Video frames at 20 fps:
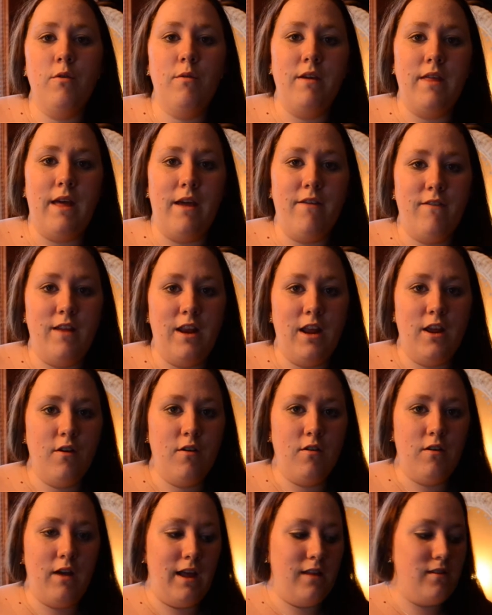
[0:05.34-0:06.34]
where that
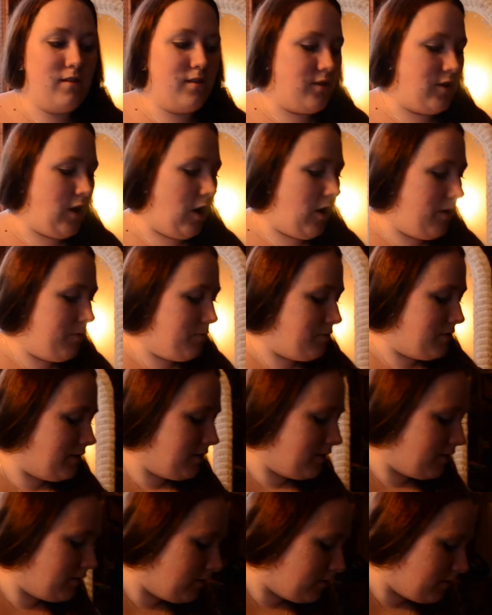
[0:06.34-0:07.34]
video had stopped,
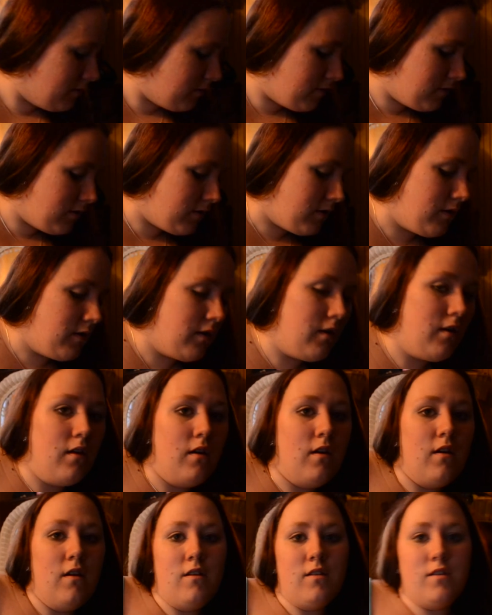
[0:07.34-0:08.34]

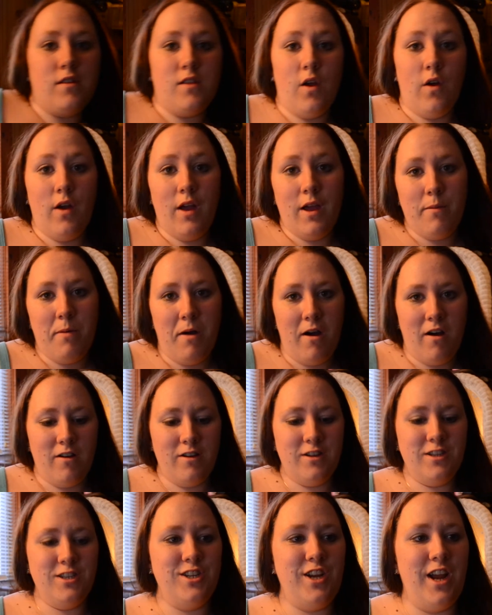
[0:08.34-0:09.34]
so I
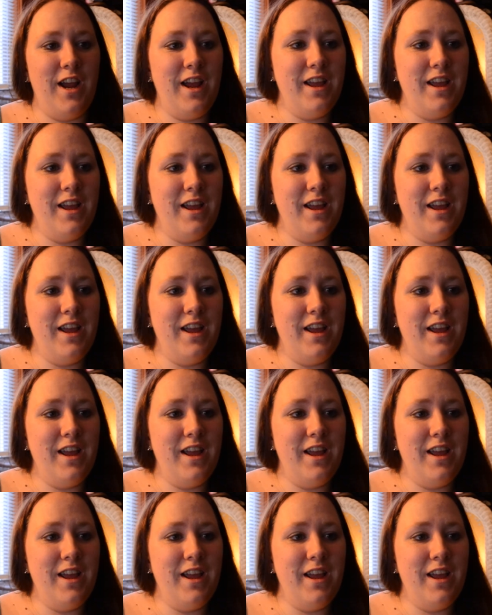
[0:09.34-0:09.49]
apologize.